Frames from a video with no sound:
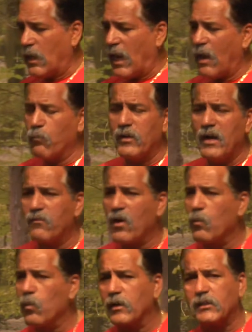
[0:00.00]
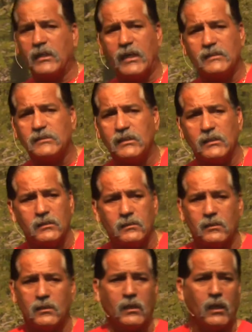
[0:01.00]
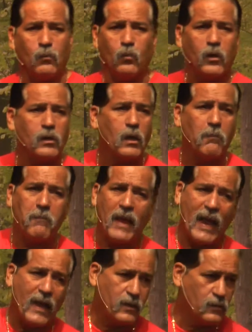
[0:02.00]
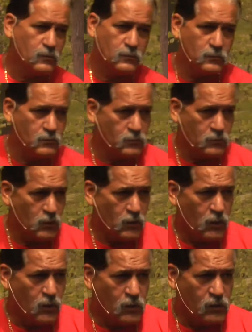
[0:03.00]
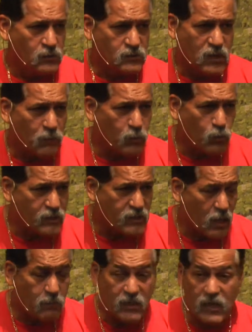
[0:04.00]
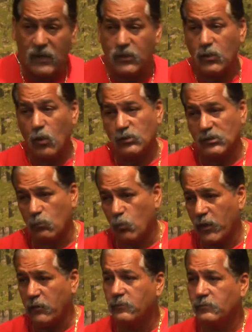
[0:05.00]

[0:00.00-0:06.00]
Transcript: And whenever I worked against it, it worked bad. Something would tell me not to go somewhere.